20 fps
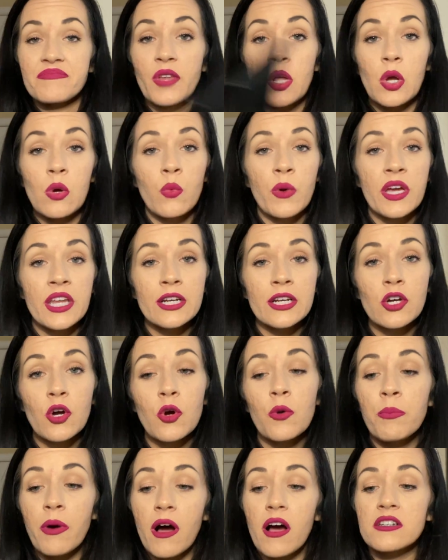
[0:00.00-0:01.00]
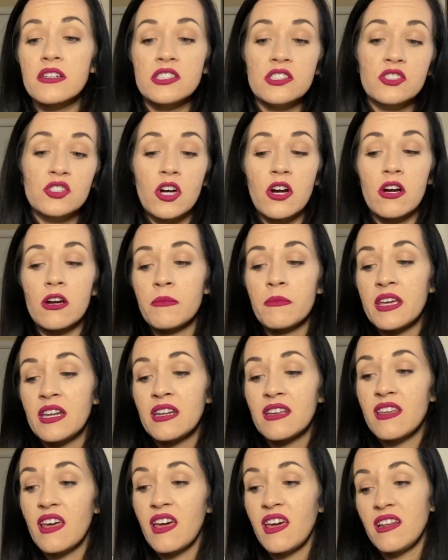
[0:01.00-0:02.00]
Way to go, BoxyCharm. And
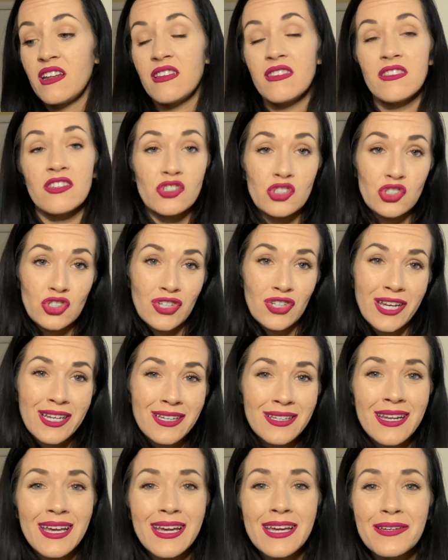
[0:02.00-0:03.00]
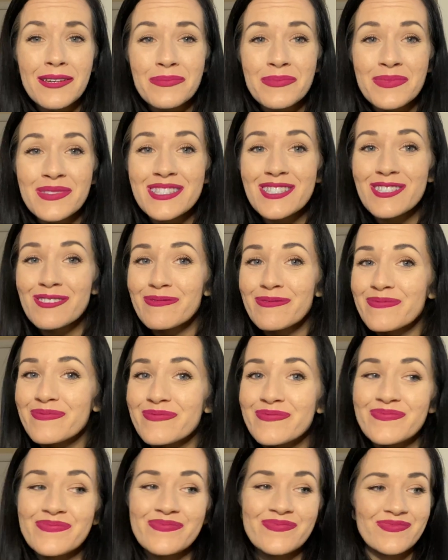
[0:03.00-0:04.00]
again, the shade names,
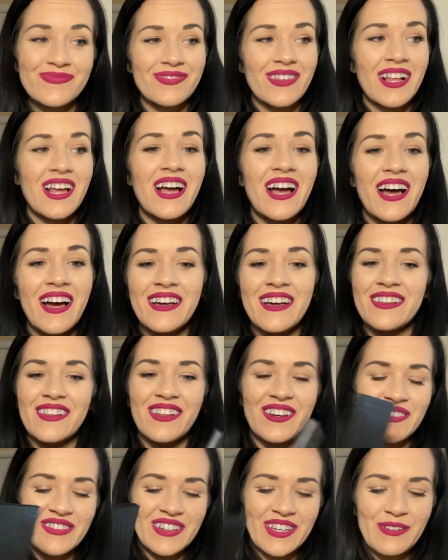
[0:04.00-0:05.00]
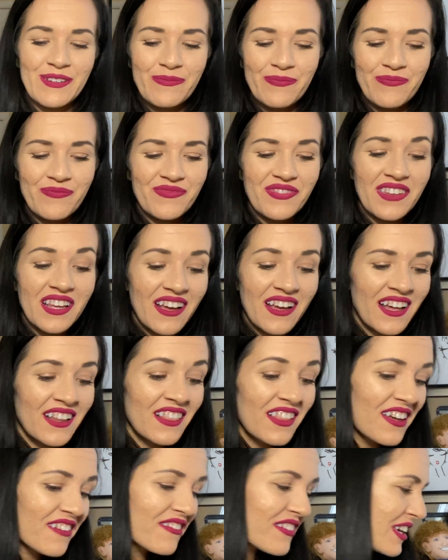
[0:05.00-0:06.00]
I love it. I
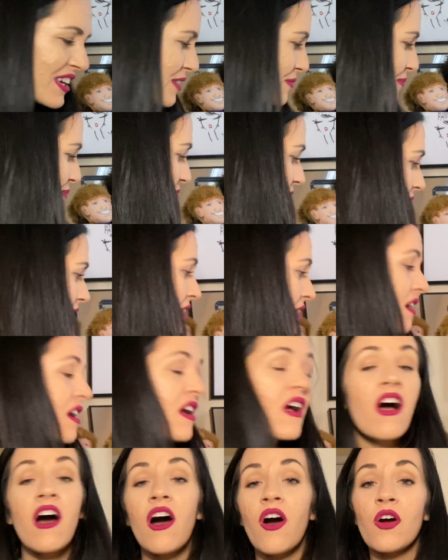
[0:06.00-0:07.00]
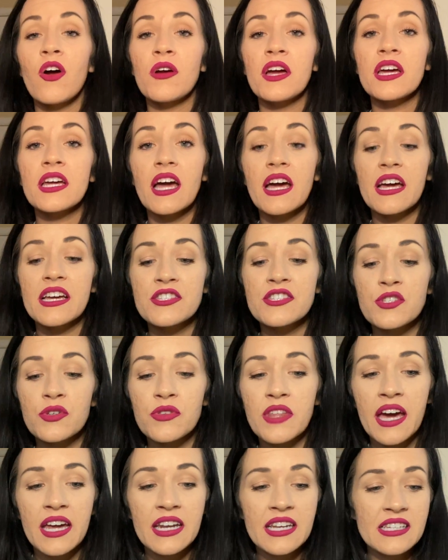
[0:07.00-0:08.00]
love it. All right, guys, so
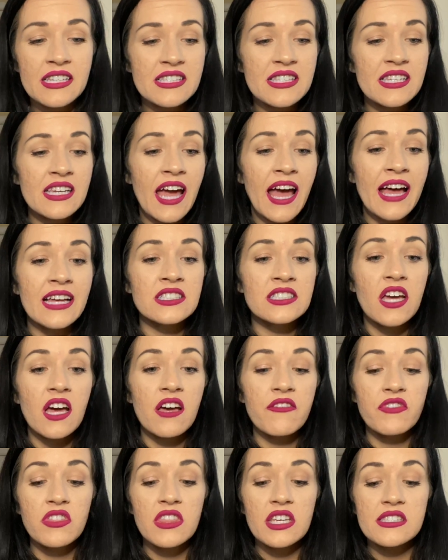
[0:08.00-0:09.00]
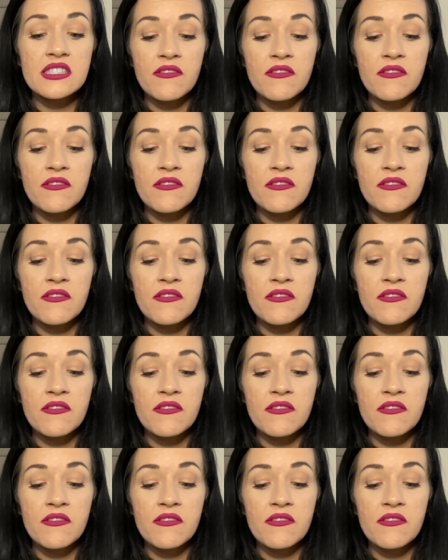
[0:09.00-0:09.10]
that is the end of this